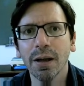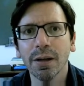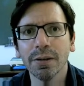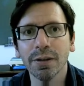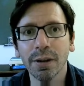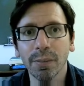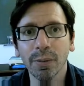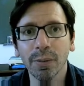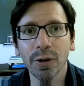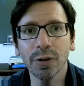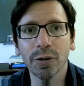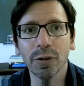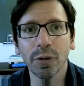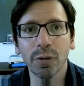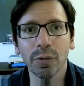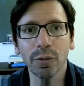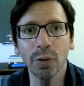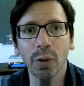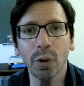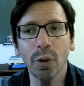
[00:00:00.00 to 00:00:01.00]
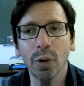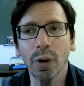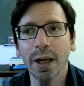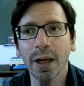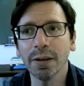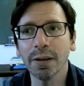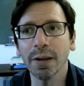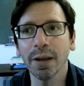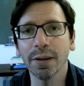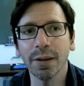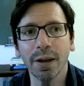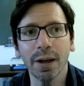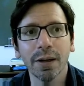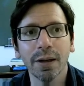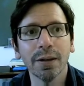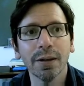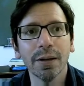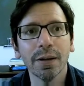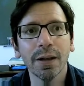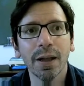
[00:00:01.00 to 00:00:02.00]
WTO law
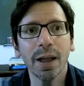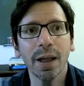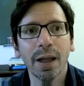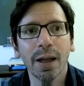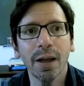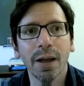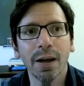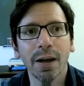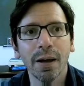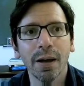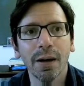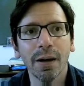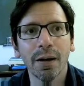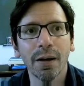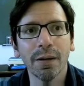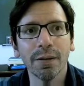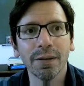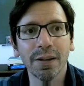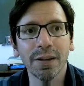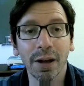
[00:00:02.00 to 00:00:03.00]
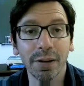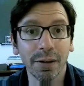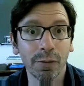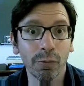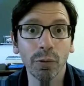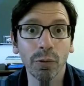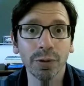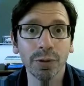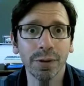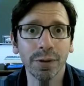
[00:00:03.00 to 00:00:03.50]
and the other rules of the